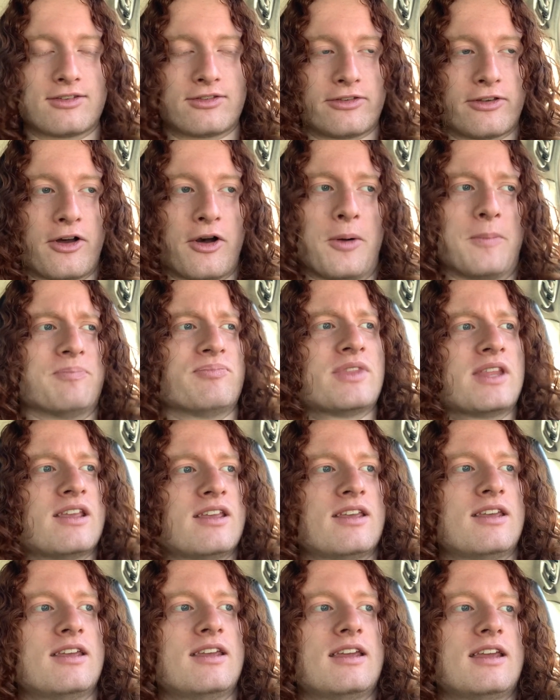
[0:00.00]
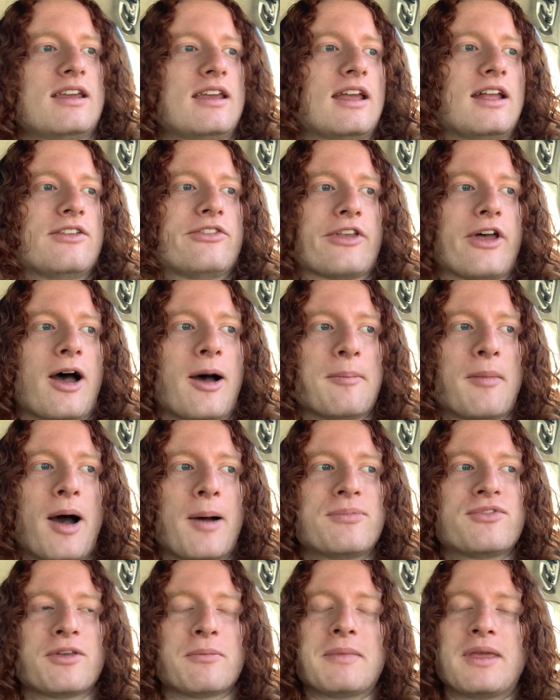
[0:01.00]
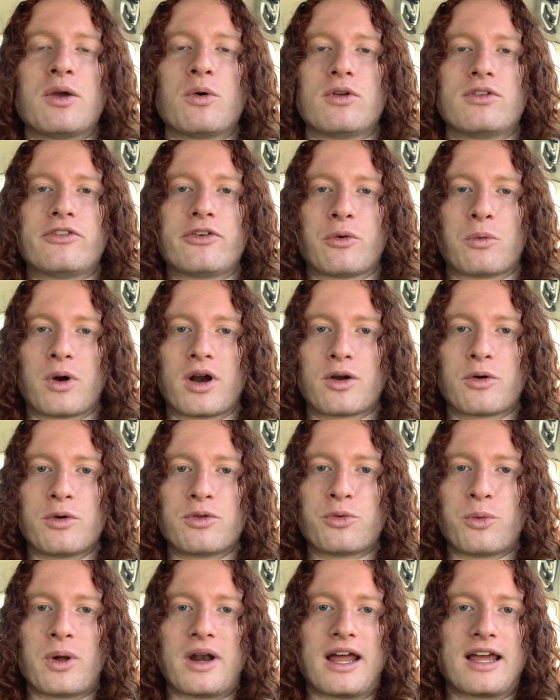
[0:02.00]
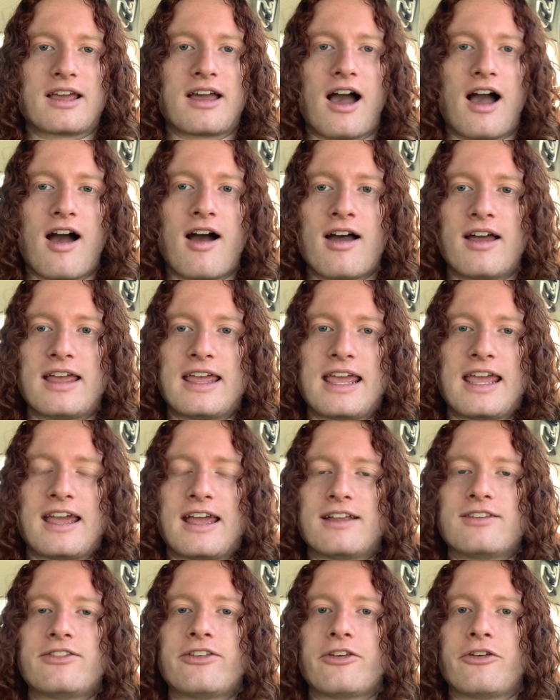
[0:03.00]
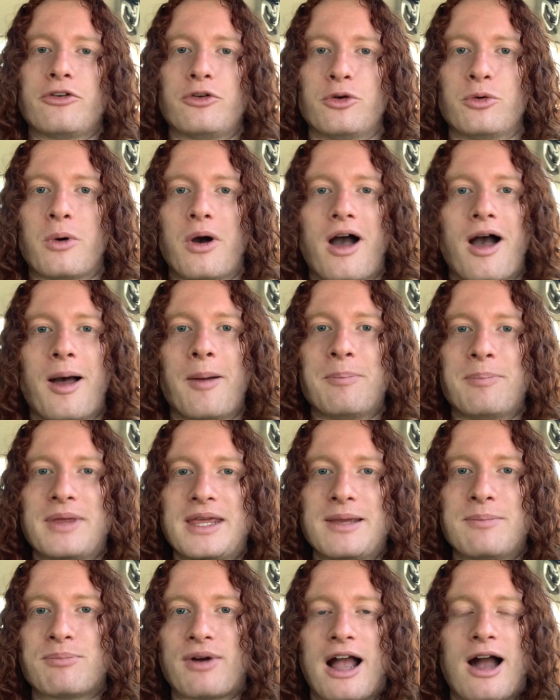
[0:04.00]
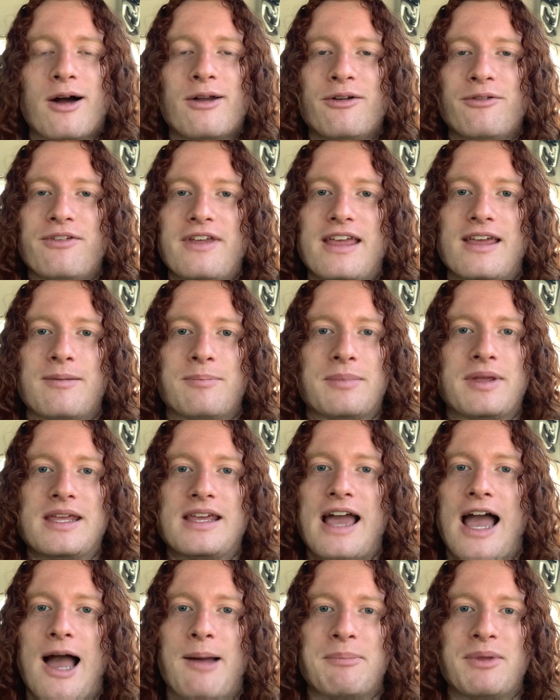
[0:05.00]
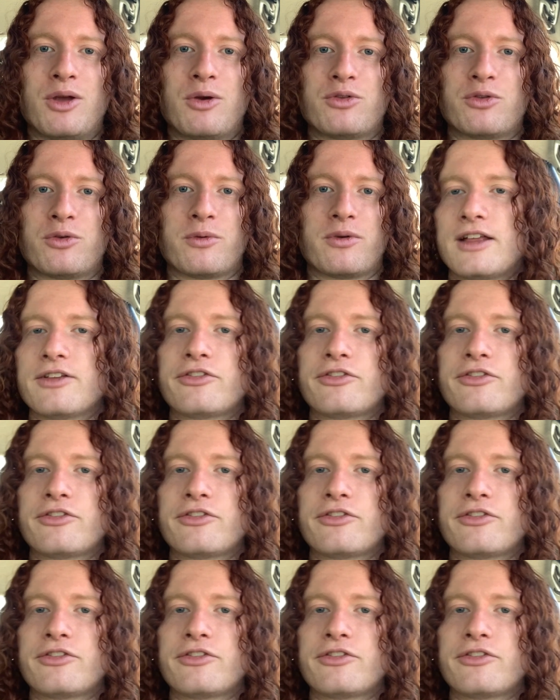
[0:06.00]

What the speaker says: So it's up to me to work with what I got and to be proud of it, be happy with it.